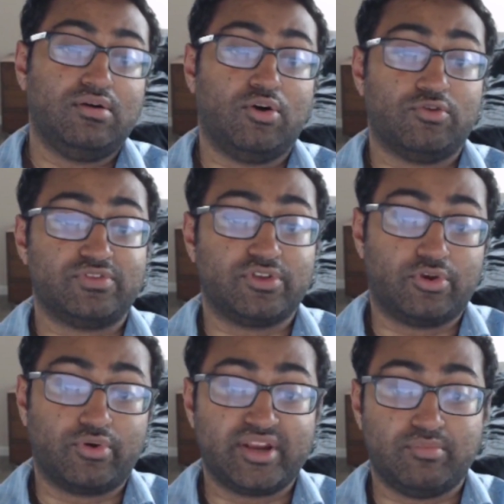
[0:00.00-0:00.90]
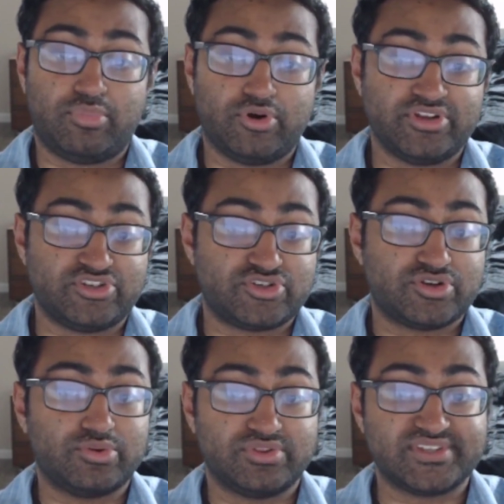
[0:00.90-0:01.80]
Over the great bridge,
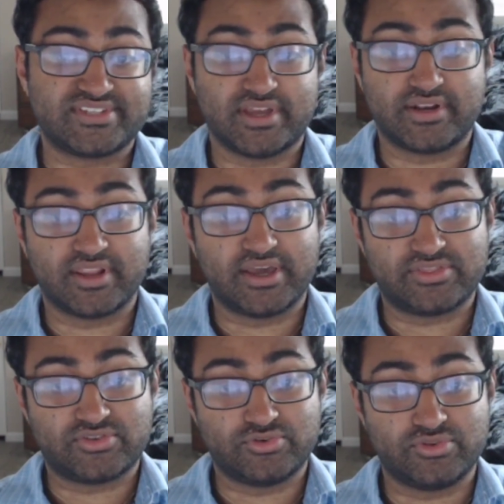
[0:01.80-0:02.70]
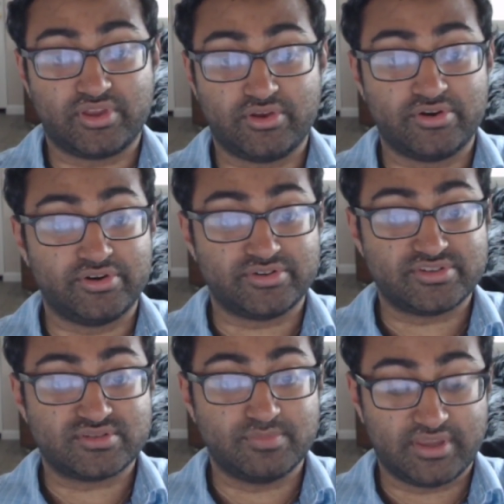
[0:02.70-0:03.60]
with the sunlight through the
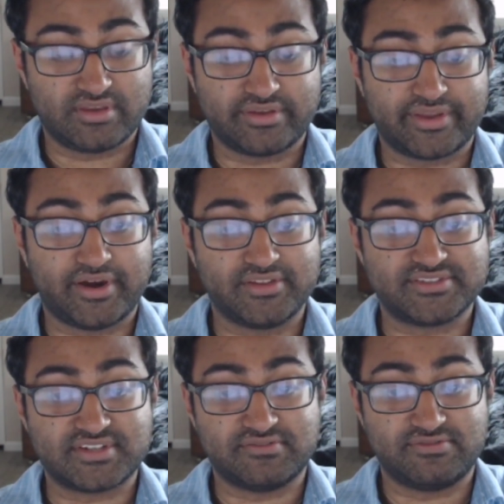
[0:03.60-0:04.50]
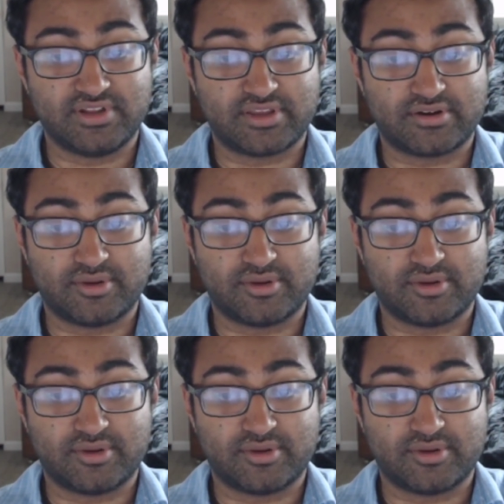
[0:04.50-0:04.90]
girders making a constant flicker